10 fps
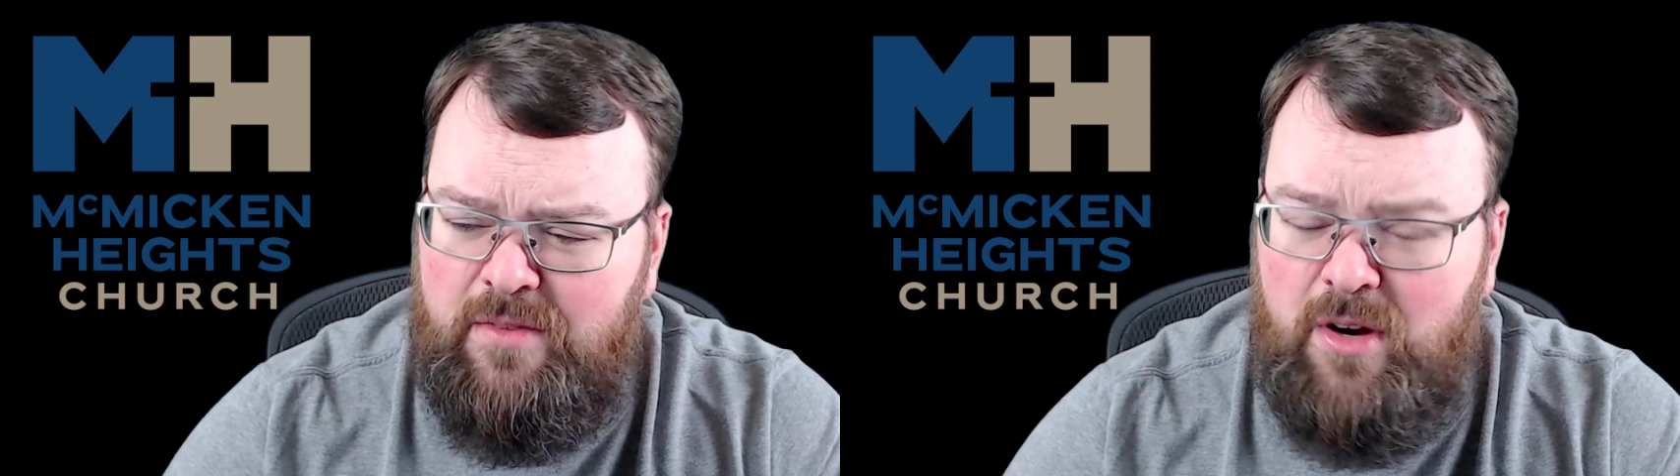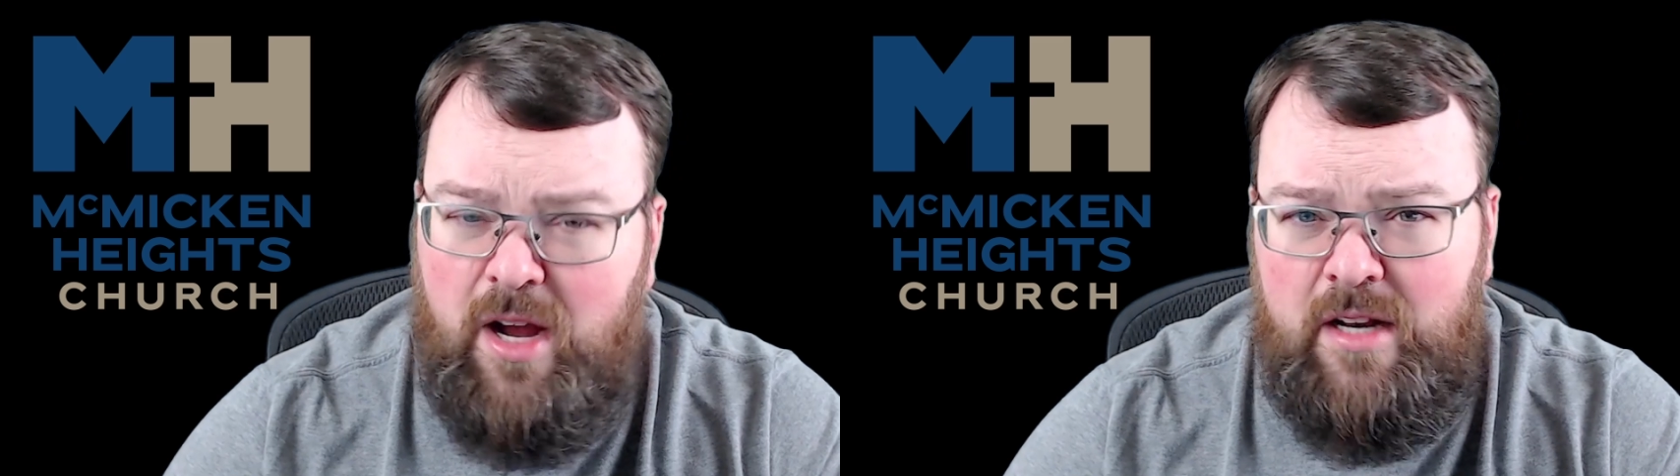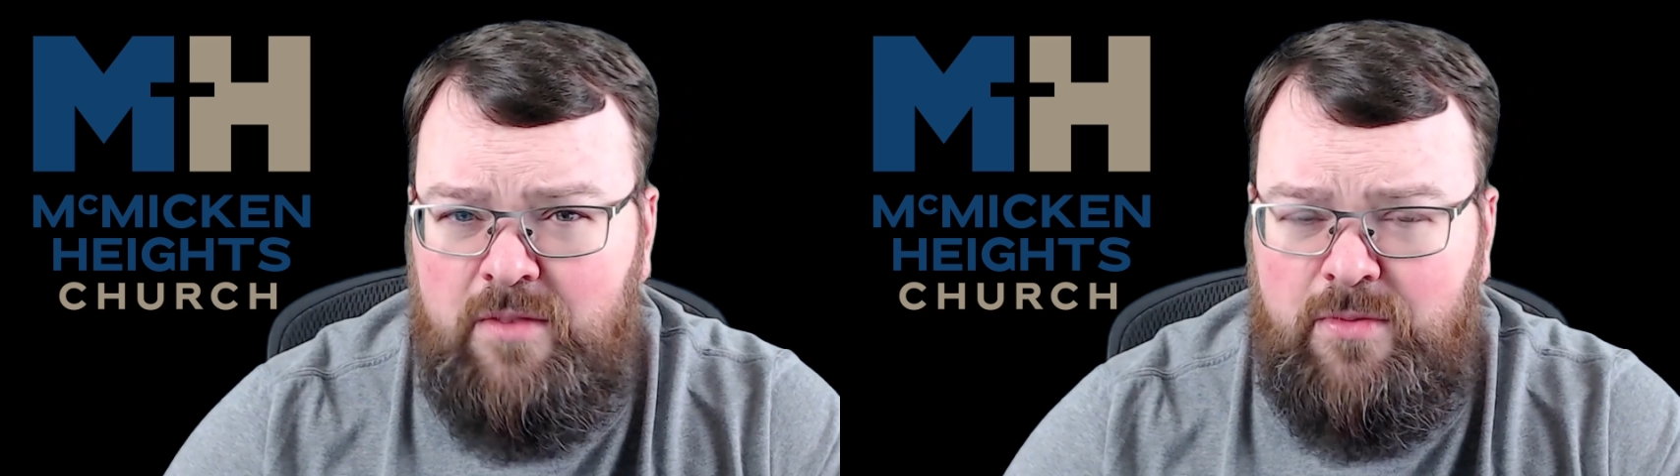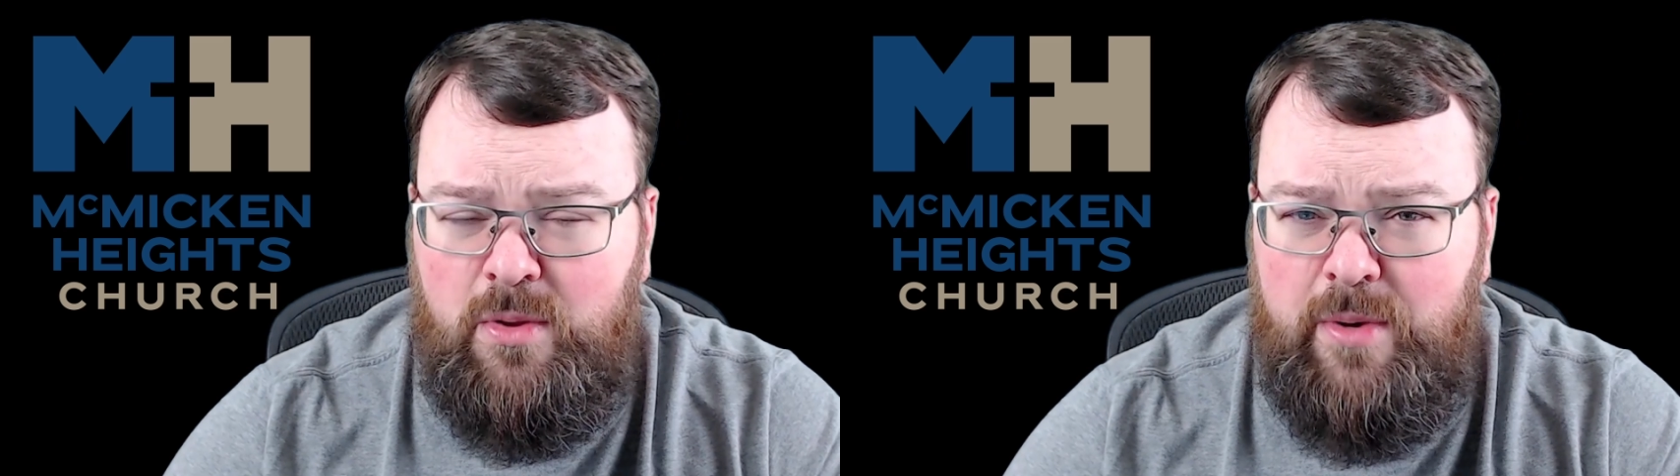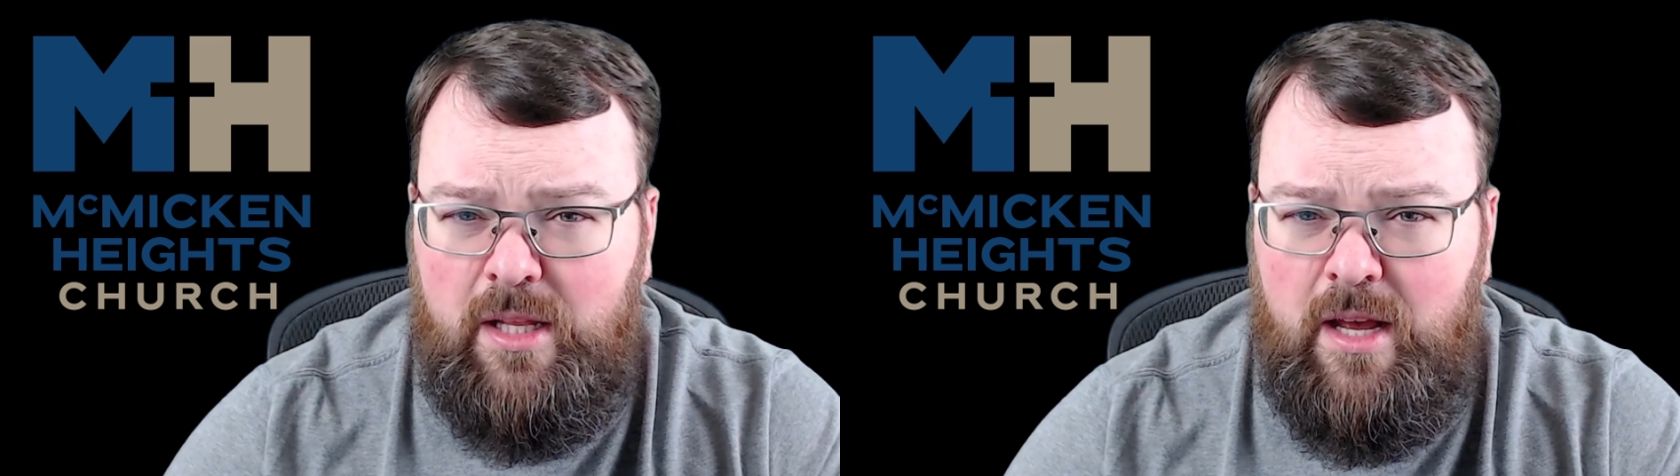I've forgotten for
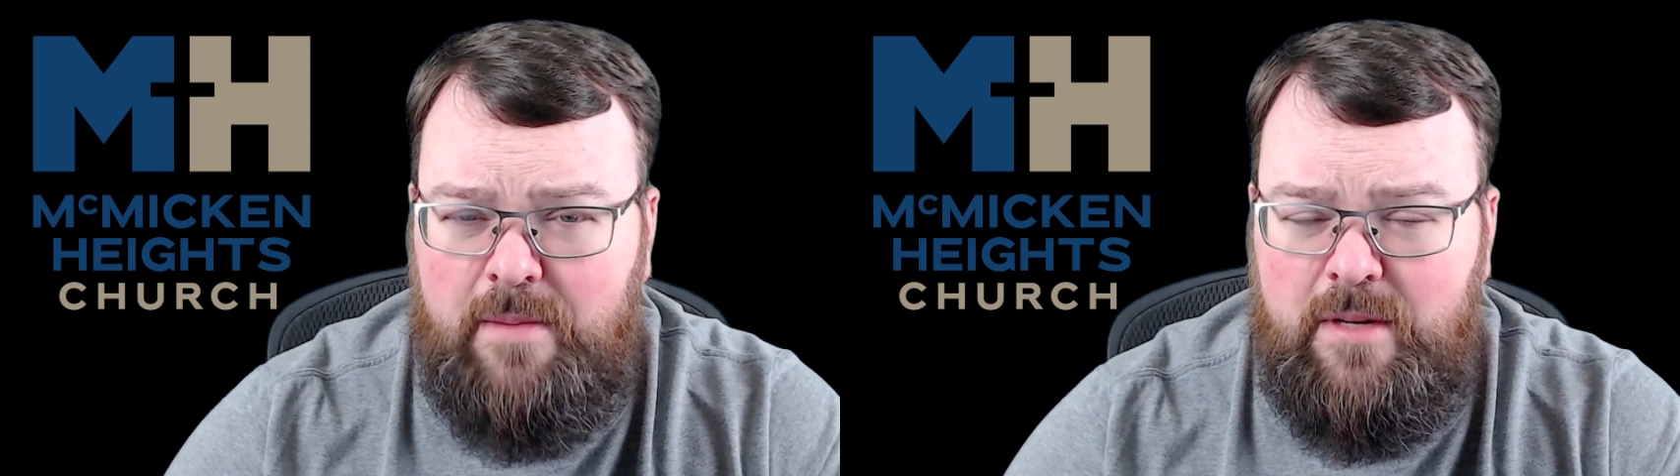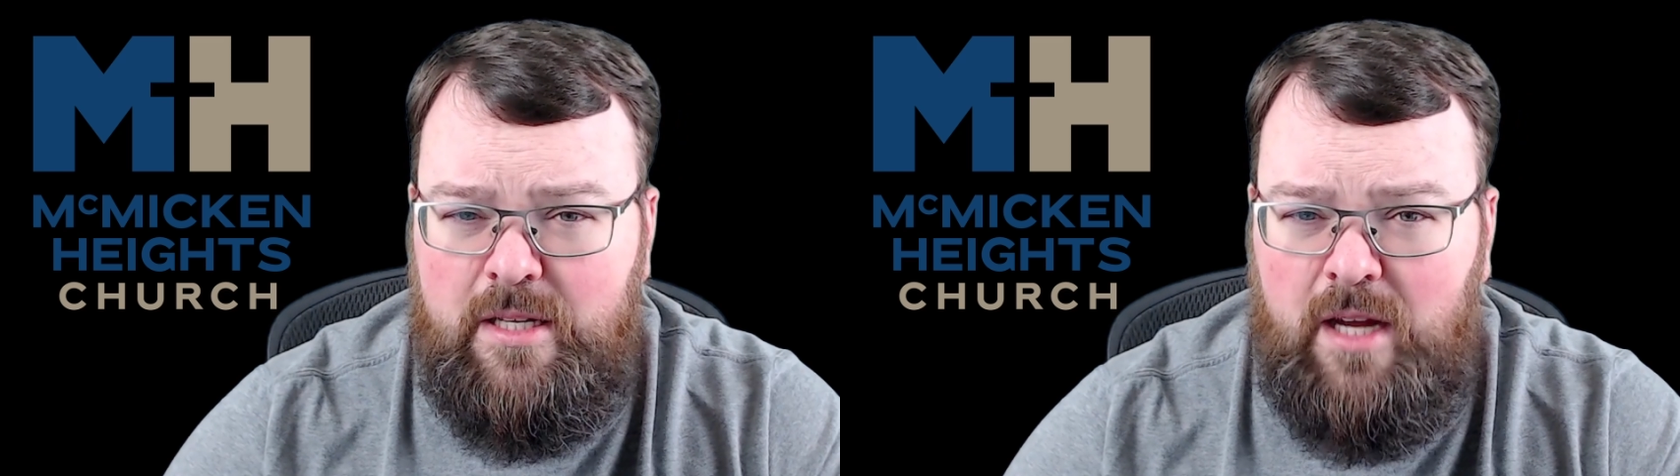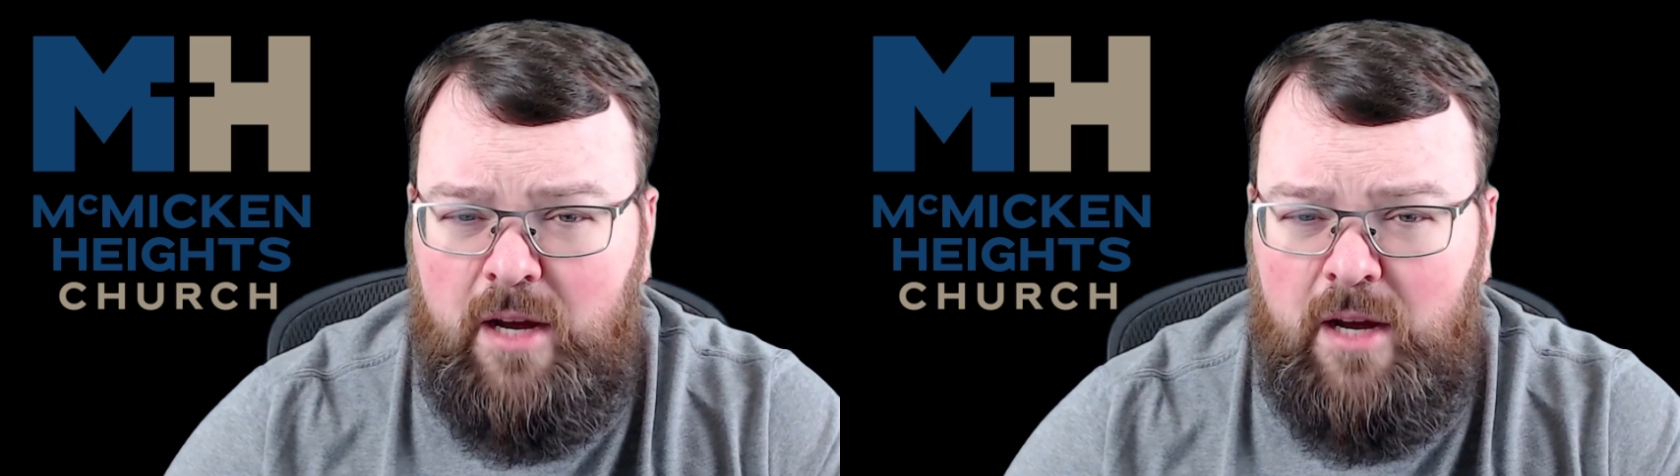the weekly updates,